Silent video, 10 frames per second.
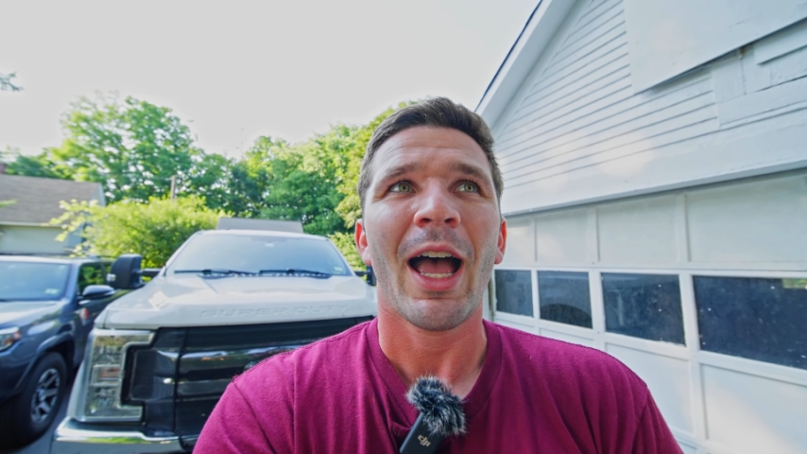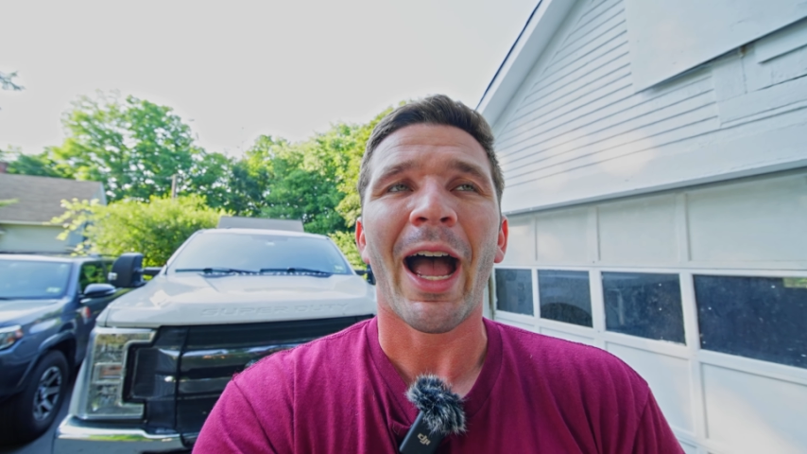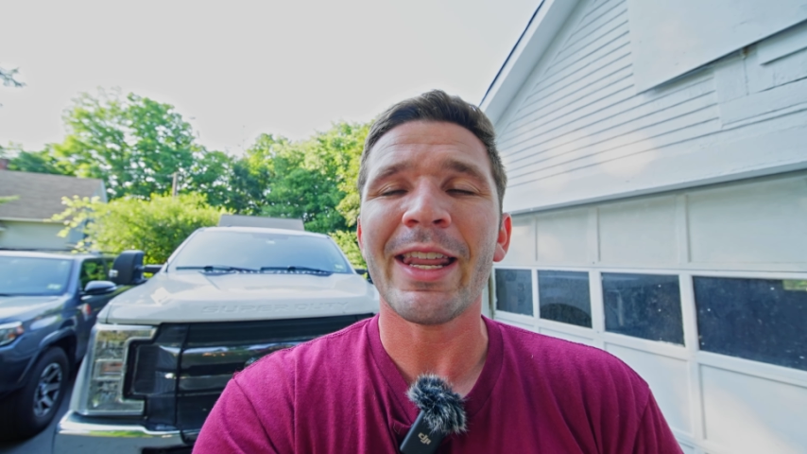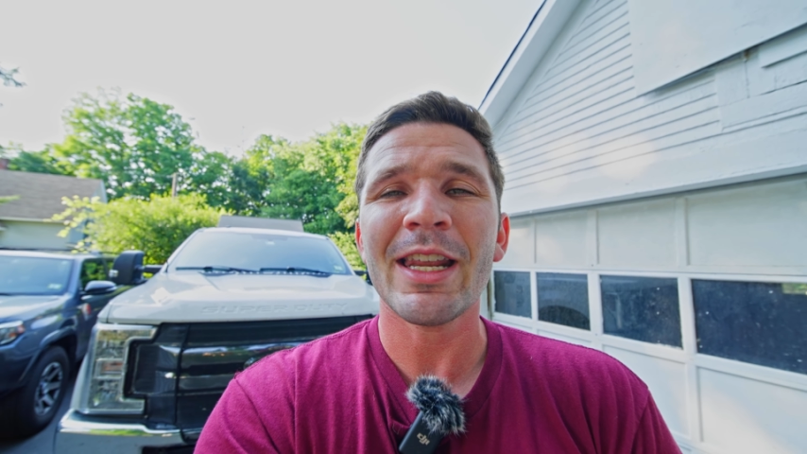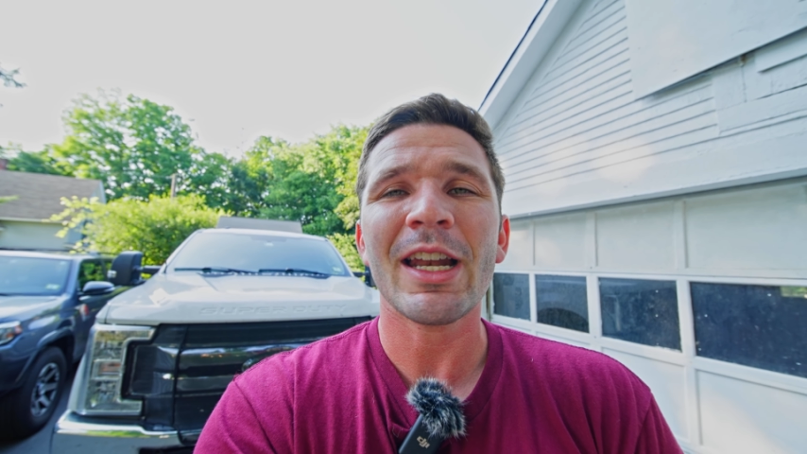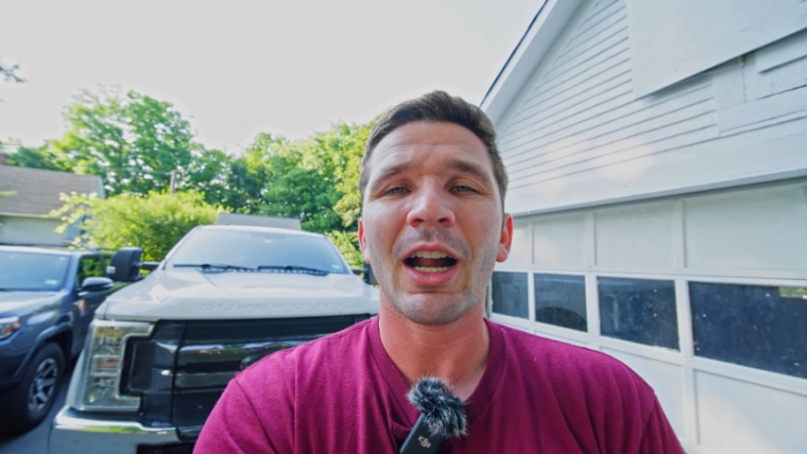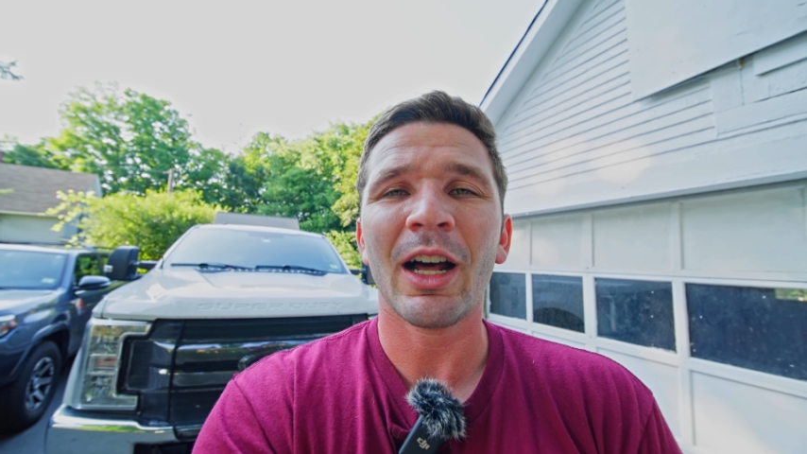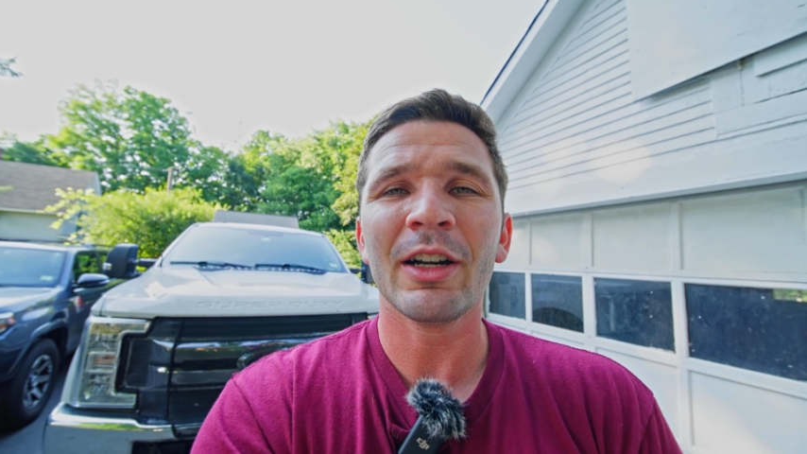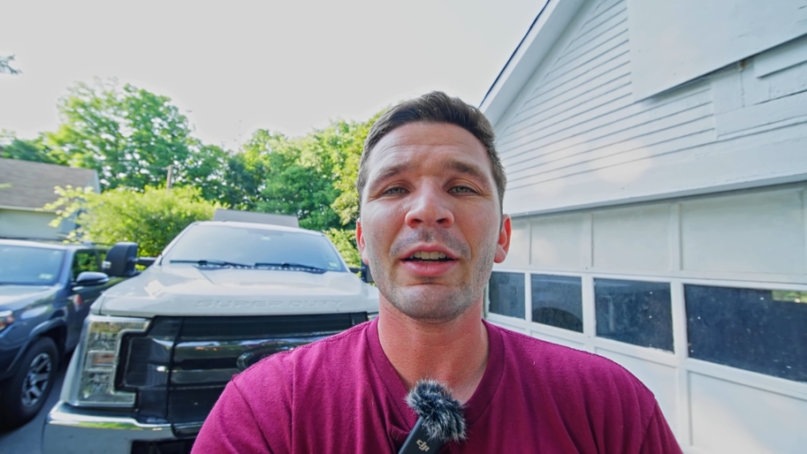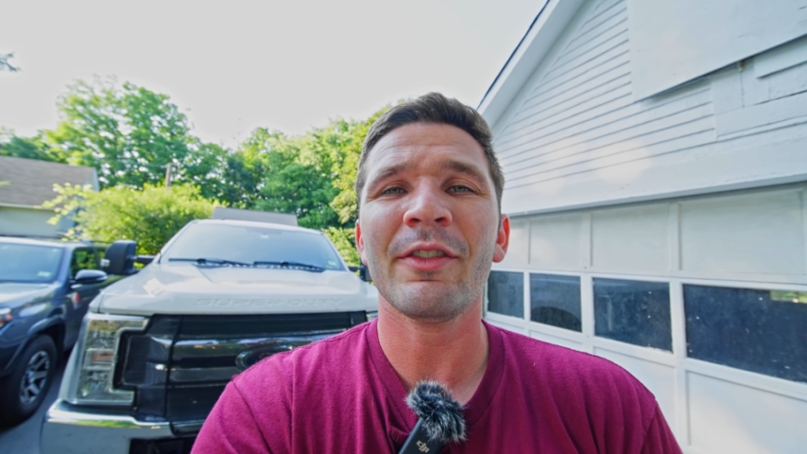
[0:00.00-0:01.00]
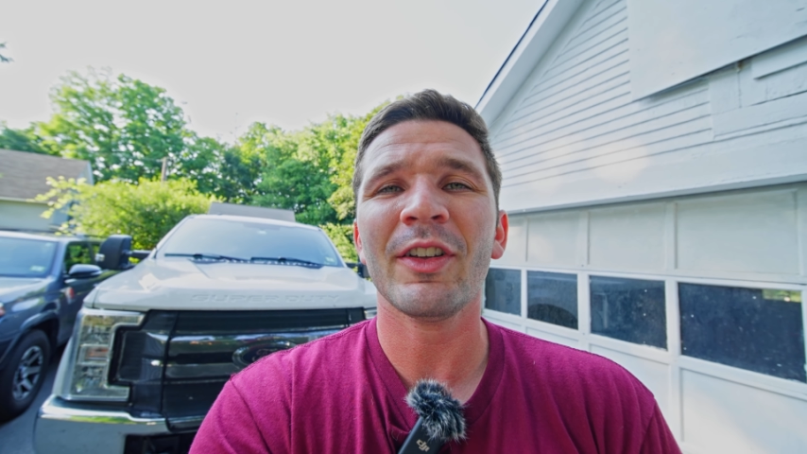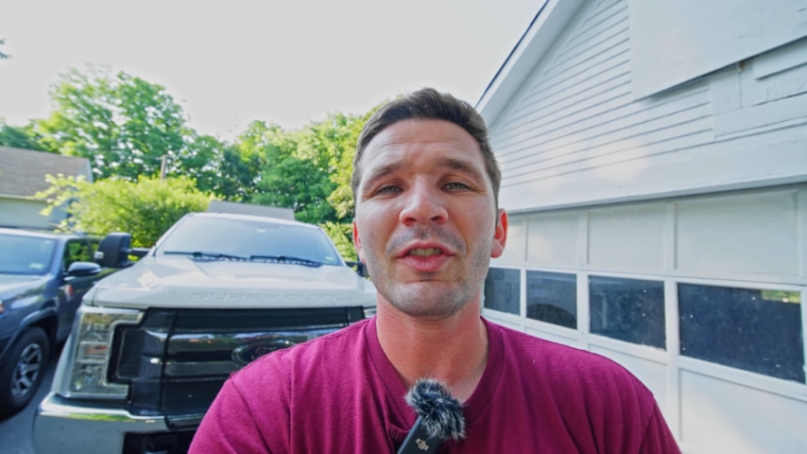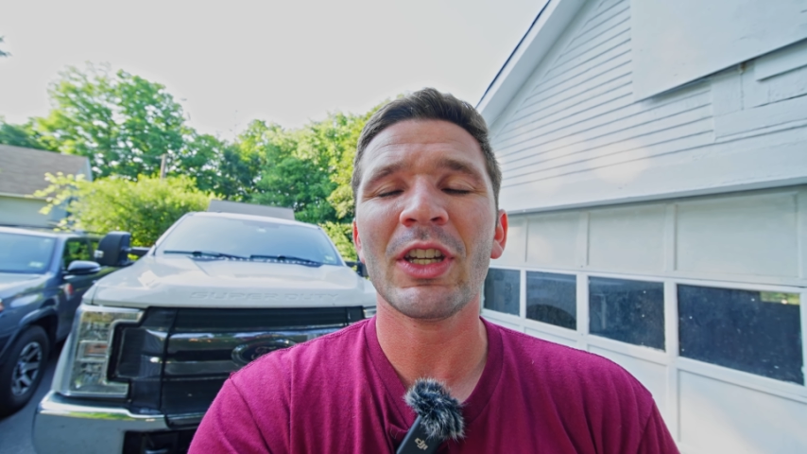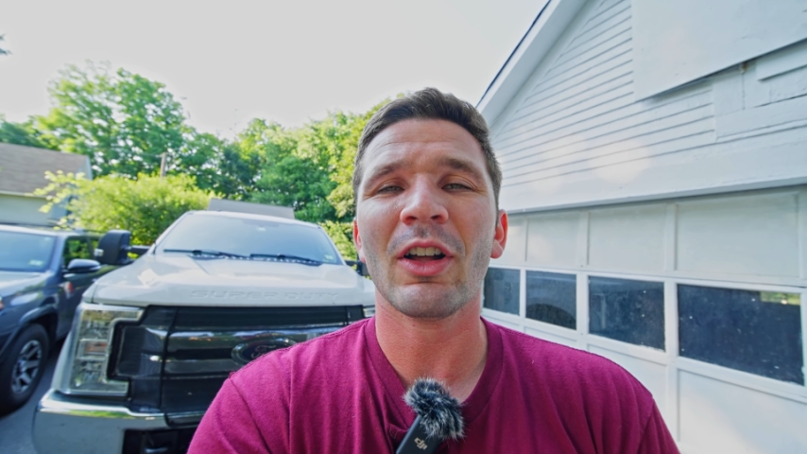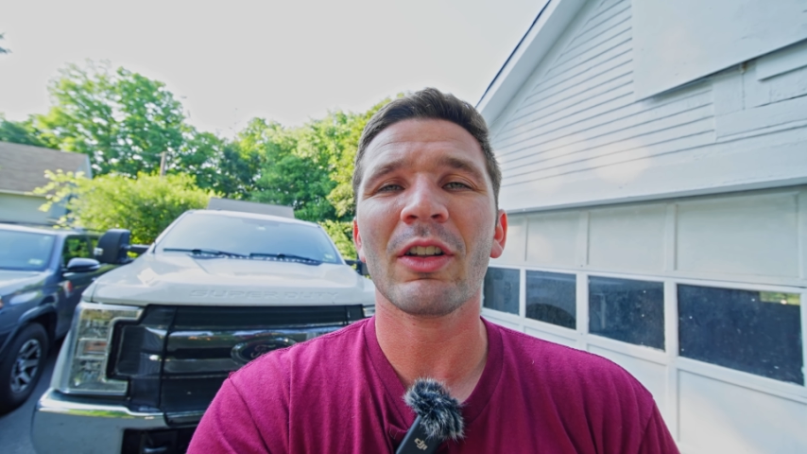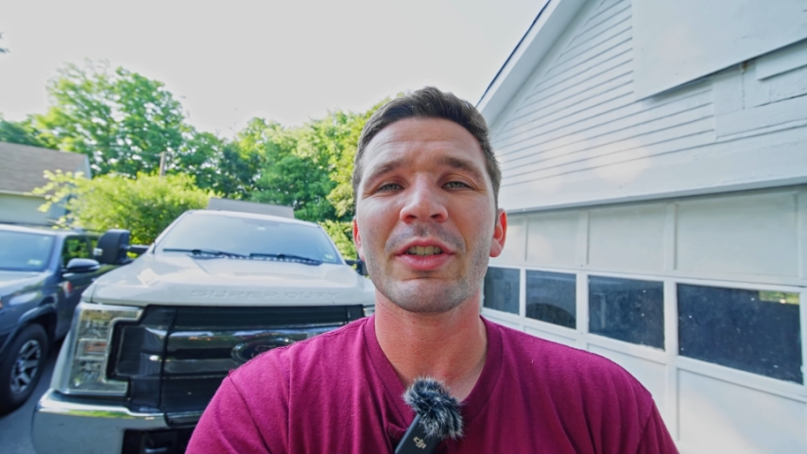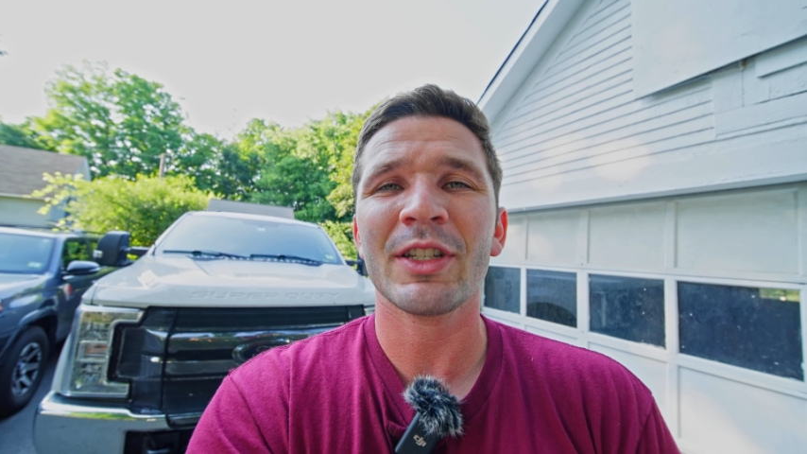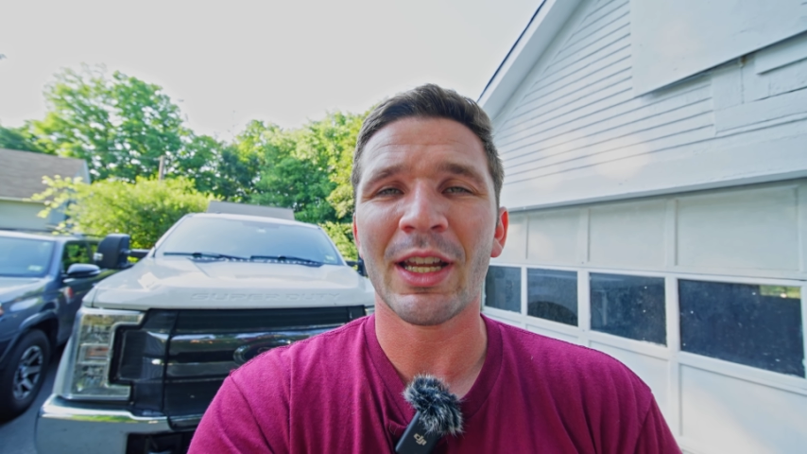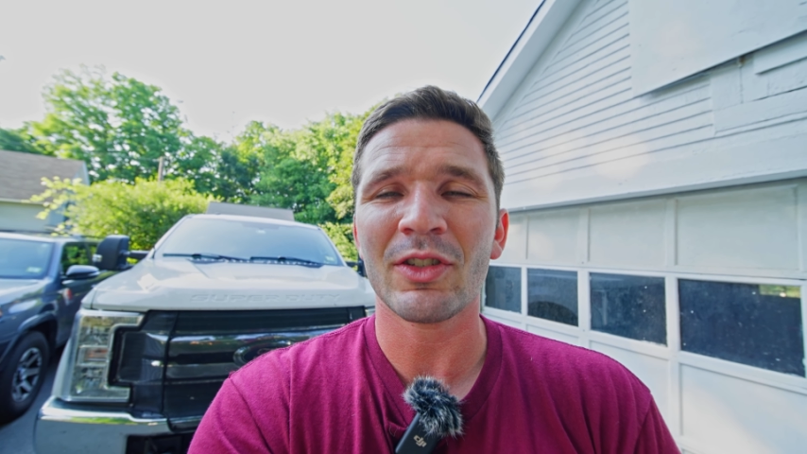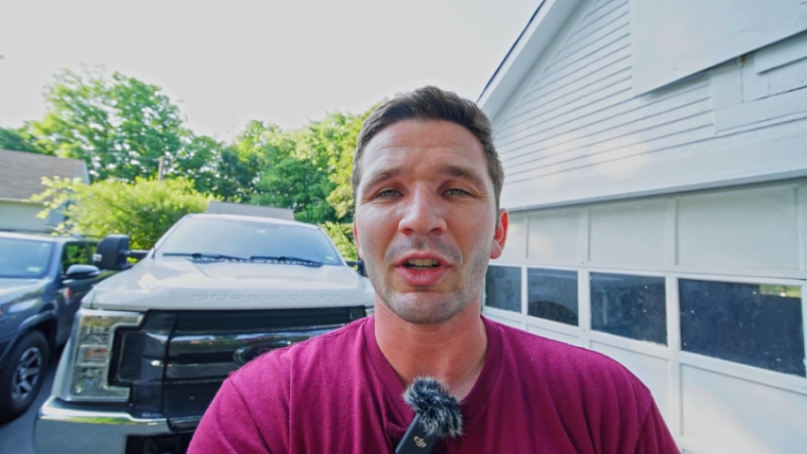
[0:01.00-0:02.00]
I needed a $150
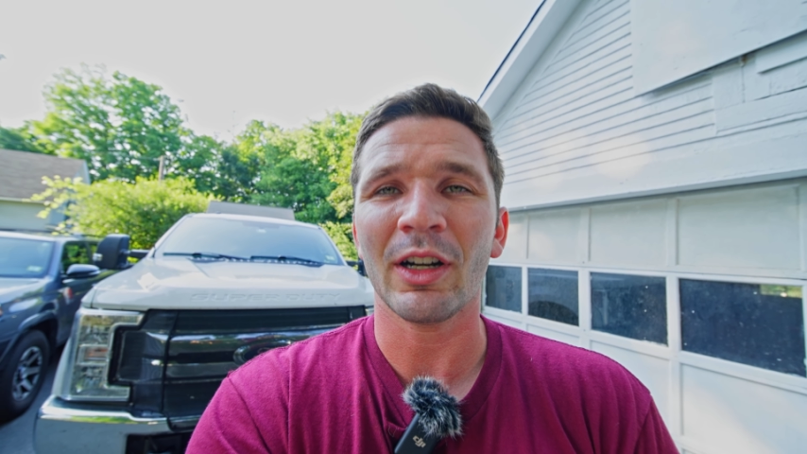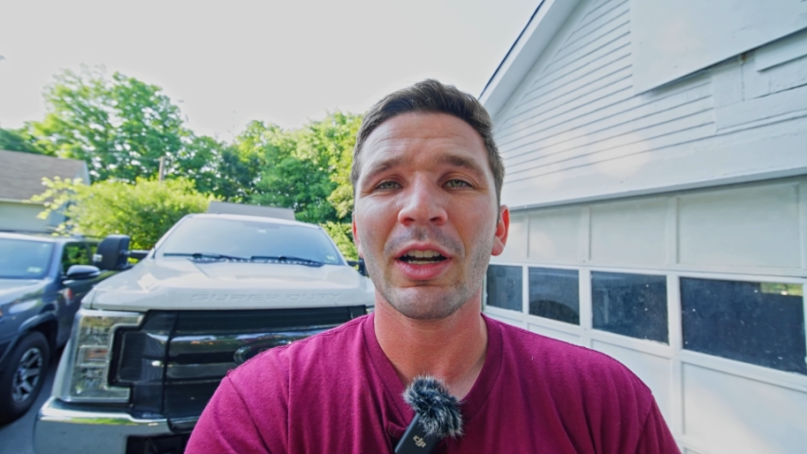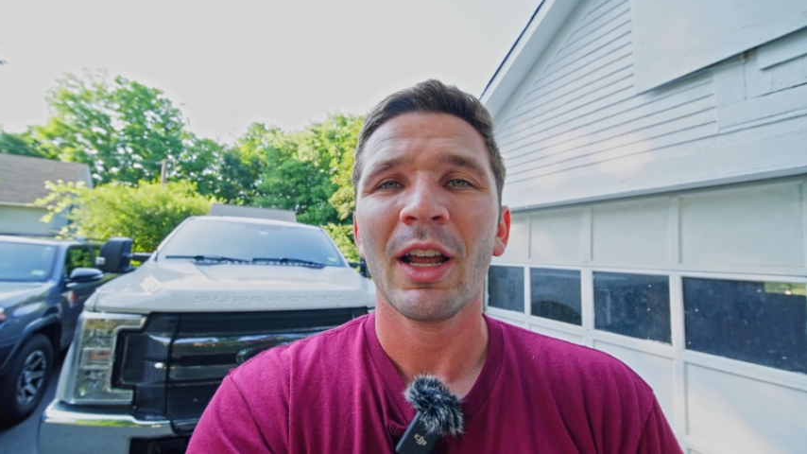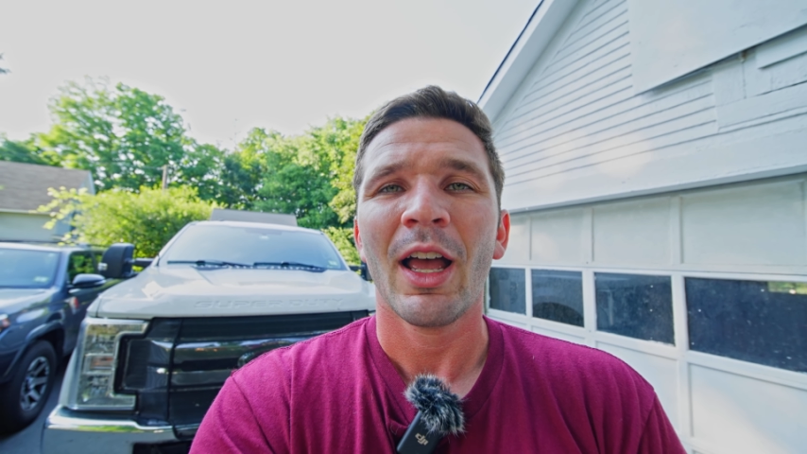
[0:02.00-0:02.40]
sensor.